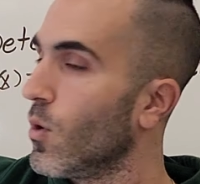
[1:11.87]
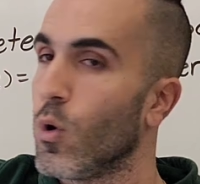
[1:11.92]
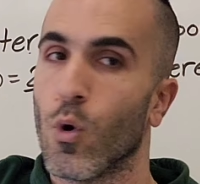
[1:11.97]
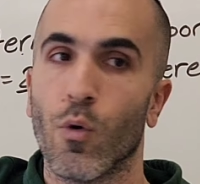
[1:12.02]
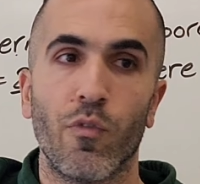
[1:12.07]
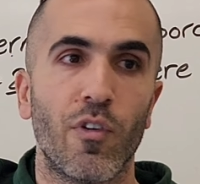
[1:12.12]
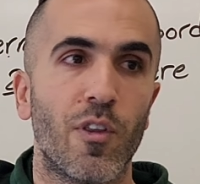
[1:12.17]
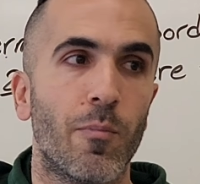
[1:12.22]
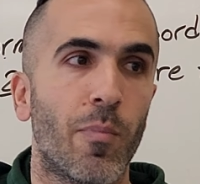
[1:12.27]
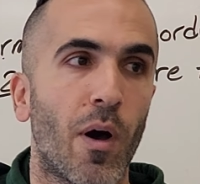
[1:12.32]

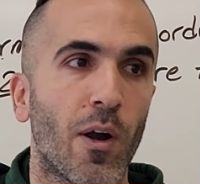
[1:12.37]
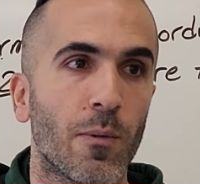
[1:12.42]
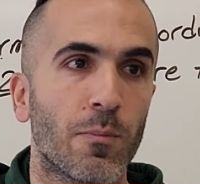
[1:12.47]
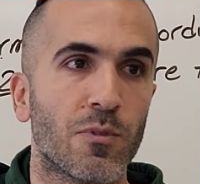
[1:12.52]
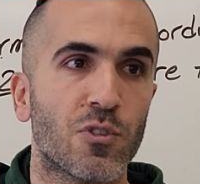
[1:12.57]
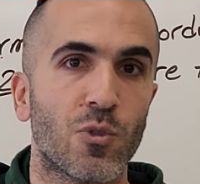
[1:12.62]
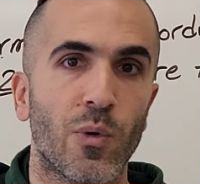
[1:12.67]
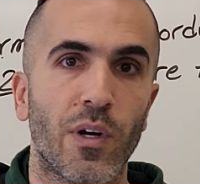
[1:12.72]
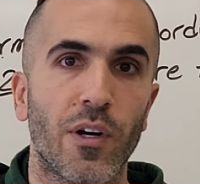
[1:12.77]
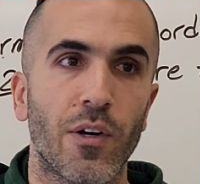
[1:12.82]
over the bottom
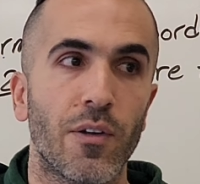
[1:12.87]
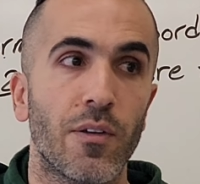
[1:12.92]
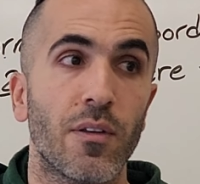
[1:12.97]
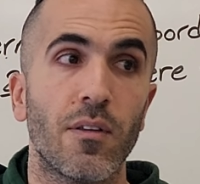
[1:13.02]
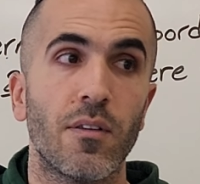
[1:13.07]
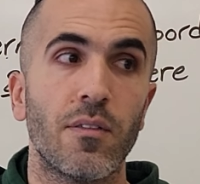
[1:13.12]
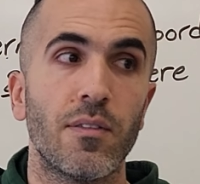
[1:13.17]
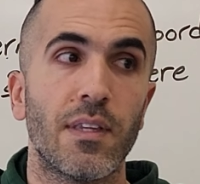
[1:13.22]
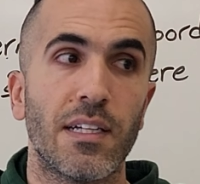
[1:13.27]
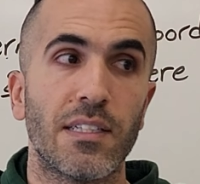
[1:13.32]
squared.
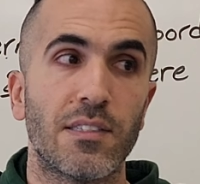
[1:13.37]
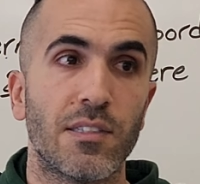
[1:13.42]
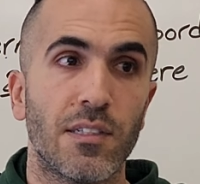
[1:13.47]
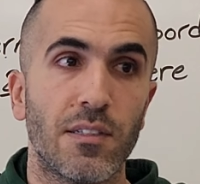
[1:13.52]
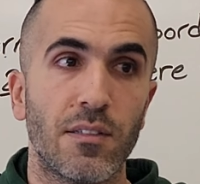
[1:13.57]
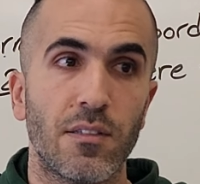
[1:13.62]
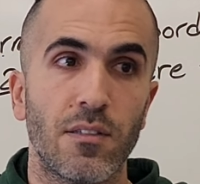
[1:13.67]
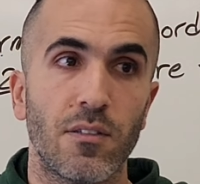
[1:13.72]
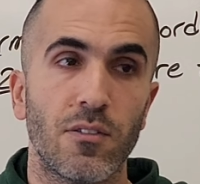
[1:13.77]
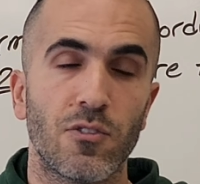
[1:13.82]
That's
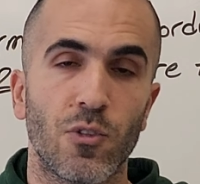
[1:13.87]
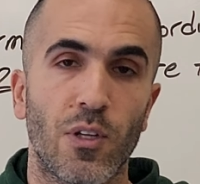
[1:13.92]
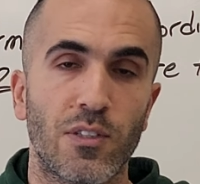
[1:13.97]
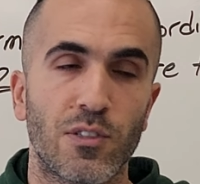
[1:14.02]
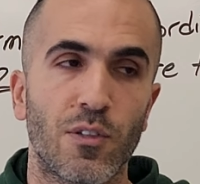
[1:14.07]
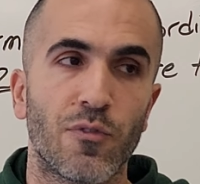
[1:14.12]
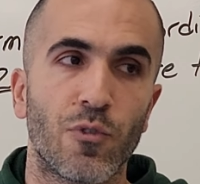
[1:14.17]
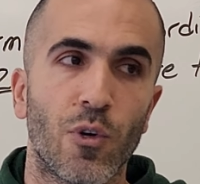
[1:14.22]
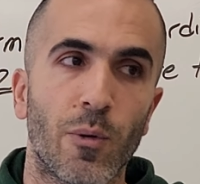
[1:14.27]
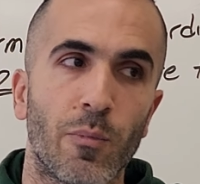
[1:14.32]
it. So
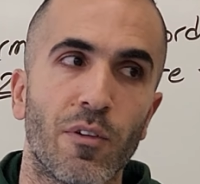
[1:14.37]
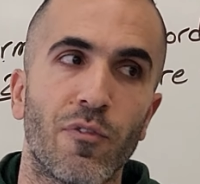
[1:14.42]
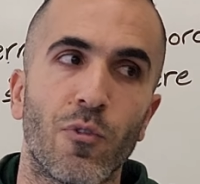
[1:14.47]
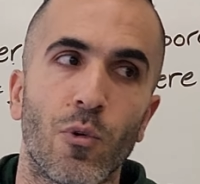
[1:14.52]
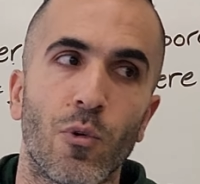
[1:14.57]
that's the formula